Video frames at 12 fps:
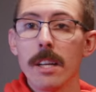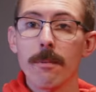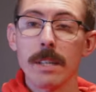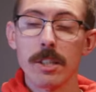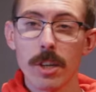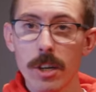in
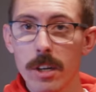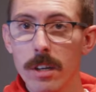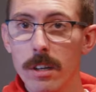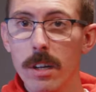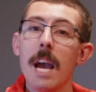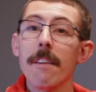
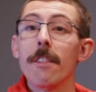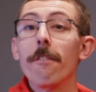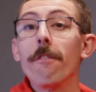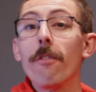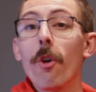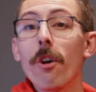return. If the
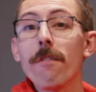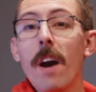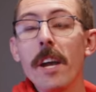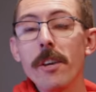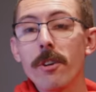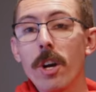floor
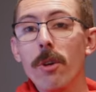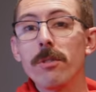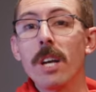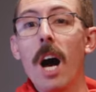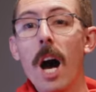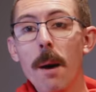value
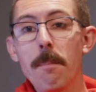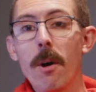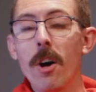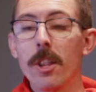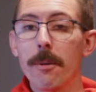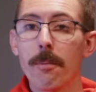goes up
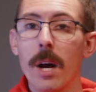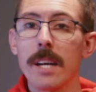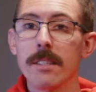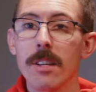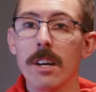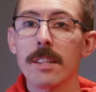on their
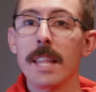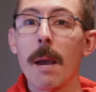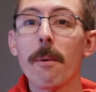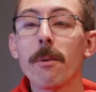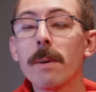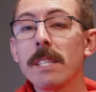price lock, they
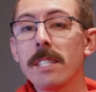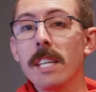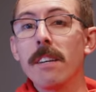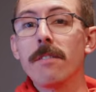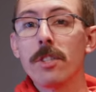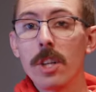would
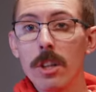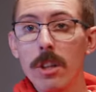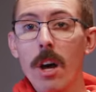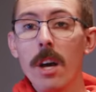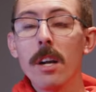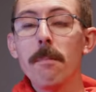receive
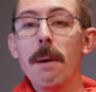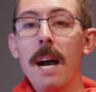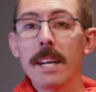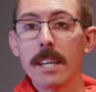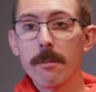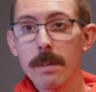Solana
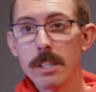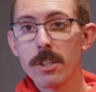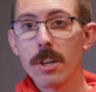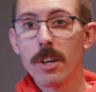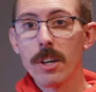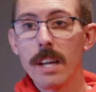back in
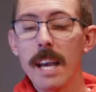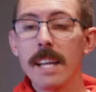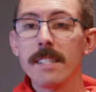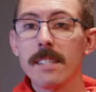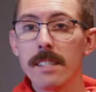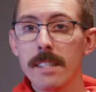return
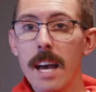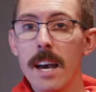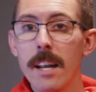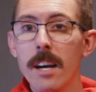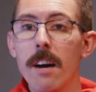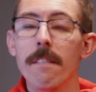
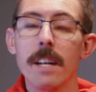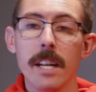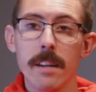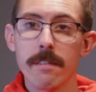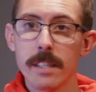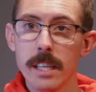instead of an
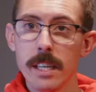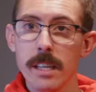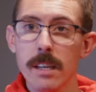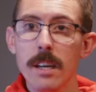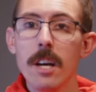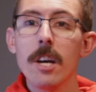
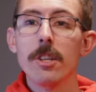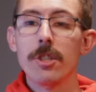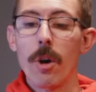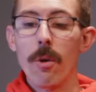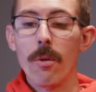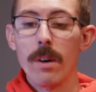NFT.
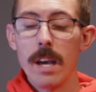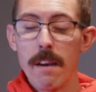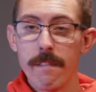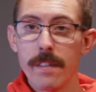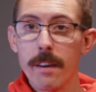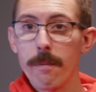So
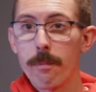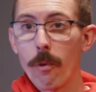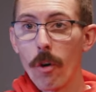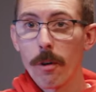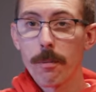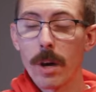if the
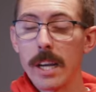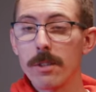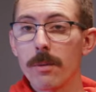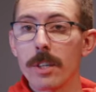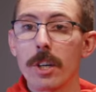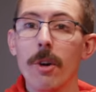floor price
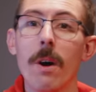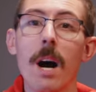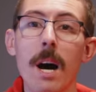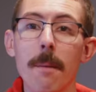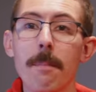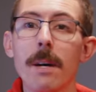were to go
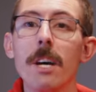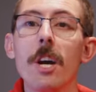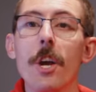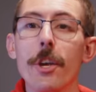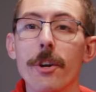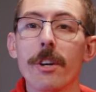up,
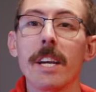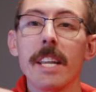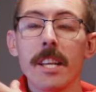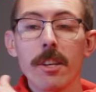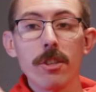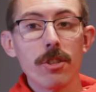you're
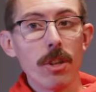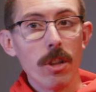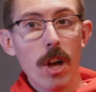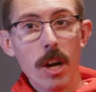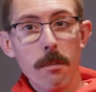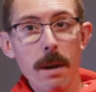getting
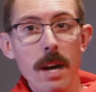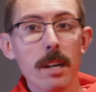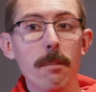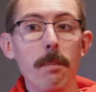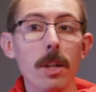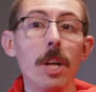Solana
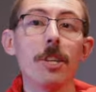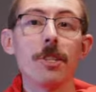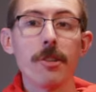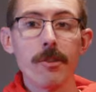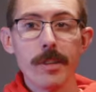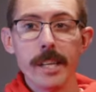back plus
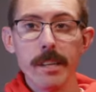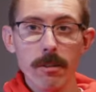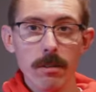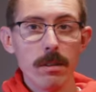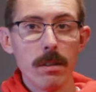your yield.